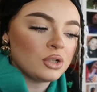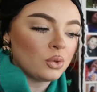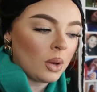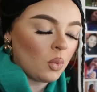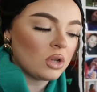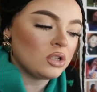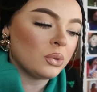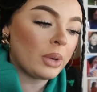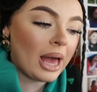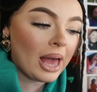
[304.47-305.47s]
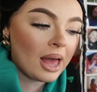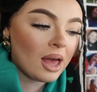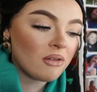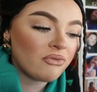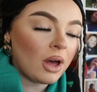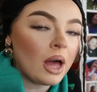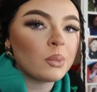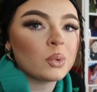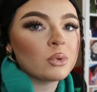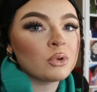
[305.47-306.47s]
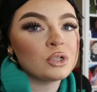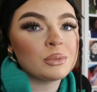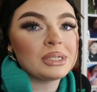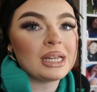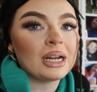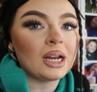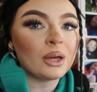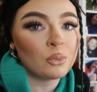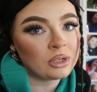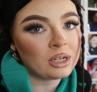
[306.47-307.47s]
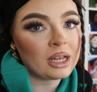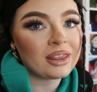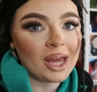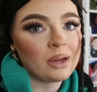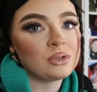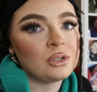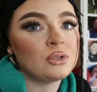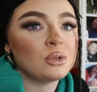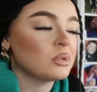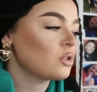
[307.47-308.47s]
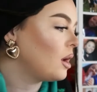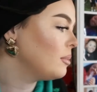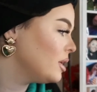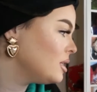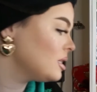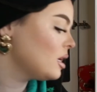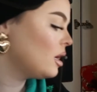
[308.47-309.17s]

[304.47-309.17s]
do I want to have? I would 100% like 1,000 subscribers.